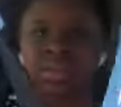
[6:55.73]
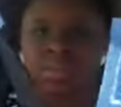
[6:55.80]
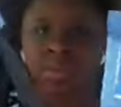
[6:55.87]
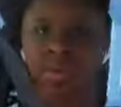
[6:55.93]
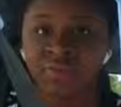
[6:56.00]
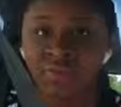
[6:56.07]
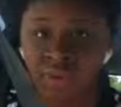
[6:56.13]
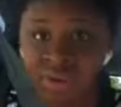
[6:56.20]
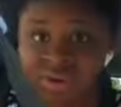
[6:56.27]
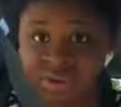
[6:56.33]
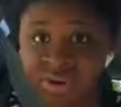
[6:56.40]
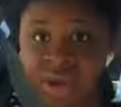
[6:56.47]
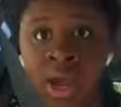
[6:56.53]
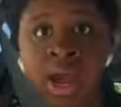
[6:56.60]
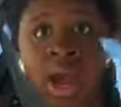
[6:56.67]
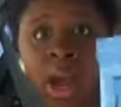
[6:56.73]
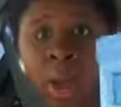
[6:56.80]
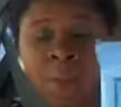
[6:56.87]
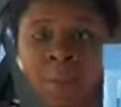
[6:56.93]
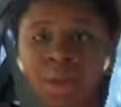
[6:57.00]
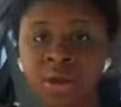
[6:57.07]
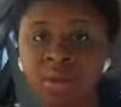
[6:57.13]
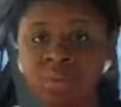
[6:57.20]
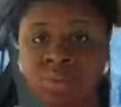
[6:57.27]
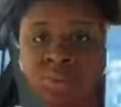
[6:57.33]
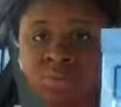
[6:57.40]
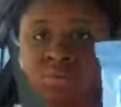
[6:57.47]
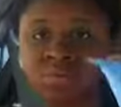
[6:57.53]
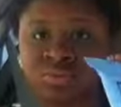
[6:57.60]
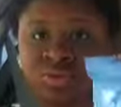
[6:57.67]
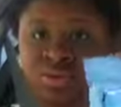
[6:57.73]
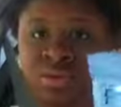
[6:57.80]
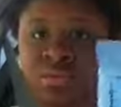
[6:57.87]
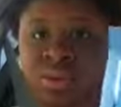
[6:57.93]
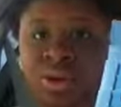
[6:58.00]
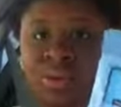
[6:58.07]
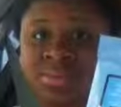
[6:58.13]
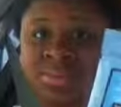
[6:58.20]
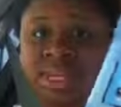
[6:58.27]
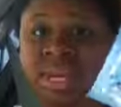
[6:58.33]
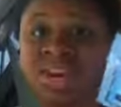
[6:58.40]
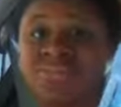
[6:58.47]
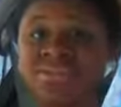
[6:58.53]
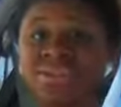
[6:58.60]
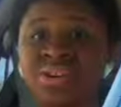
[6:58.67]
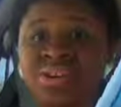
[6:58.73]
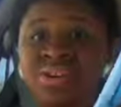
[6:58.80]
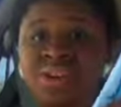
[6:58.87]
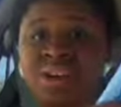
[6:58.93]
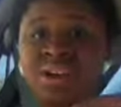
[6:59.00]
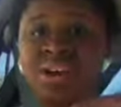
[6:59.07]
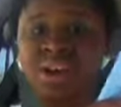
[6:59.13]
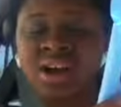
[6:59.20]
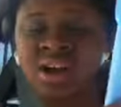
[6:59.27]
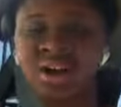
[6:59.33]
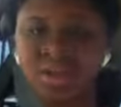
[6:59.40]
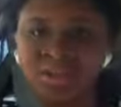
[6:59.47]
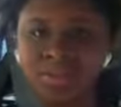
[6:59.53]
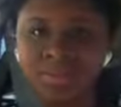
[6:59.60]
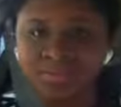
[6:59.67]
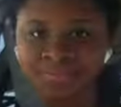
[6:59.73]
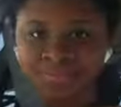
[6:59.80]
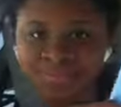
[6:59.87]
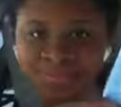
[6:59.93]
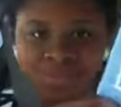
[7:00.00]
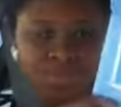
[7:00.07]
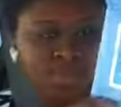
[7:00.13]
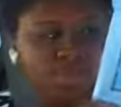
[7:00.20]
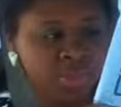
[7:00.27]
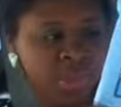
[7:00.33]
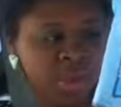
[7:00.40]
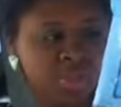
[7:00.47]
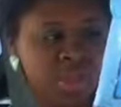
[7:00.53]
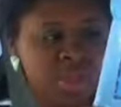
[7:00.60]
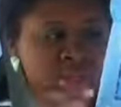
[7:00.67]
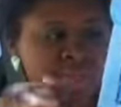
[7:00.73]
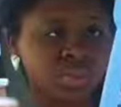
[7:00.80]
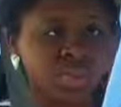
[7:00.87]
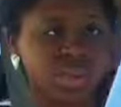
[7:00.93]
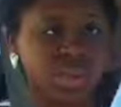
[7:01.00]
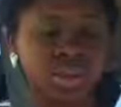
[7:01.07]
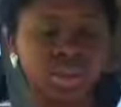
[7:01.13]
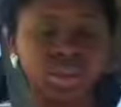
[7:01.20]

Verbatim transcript: they're my favorite makeup remover wipes ever um they just work